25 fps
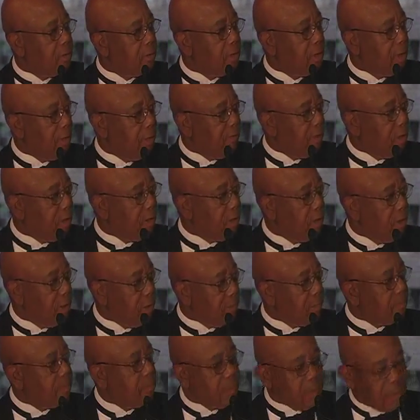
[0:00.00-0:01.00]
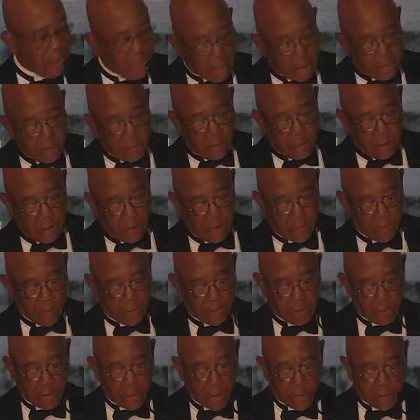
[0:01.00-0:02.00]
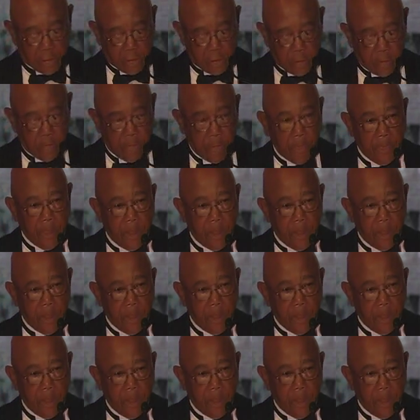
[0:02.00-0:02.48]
David, are you? Dr. David Satcher.